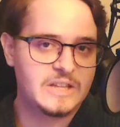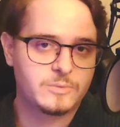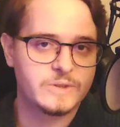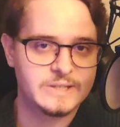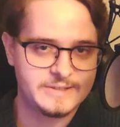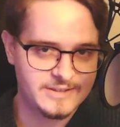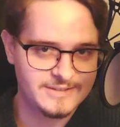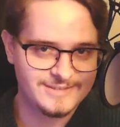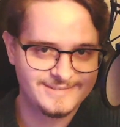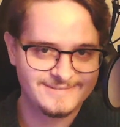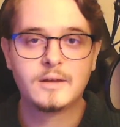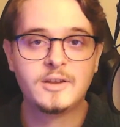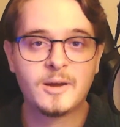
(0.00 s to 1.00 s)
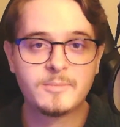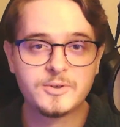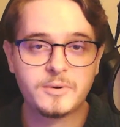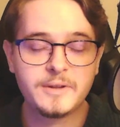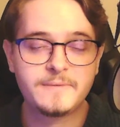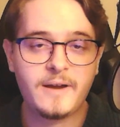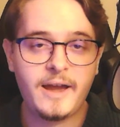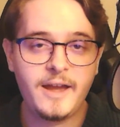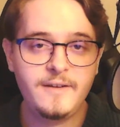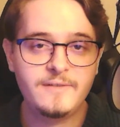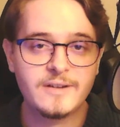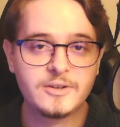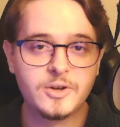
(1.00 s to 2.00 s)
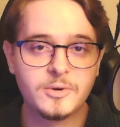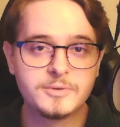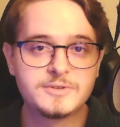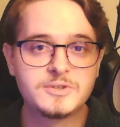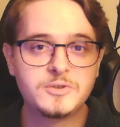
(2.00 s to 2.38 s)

this is. Number 25 goes